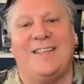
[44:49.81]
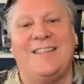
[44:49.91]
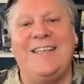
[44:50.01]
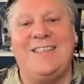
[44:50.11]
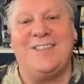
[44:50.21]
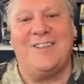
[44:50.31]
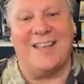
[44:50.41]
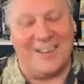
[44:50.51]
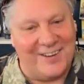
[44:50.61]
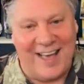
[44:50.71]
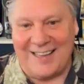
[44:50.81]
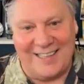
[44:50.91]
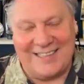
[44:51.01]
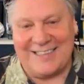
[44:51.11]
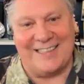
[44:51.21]
to teach you that you're not
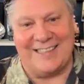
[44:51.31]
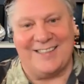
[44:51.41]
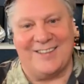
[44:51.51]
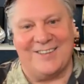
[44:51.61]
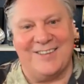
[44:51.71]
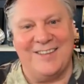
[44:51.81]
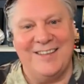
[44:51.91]
listening to.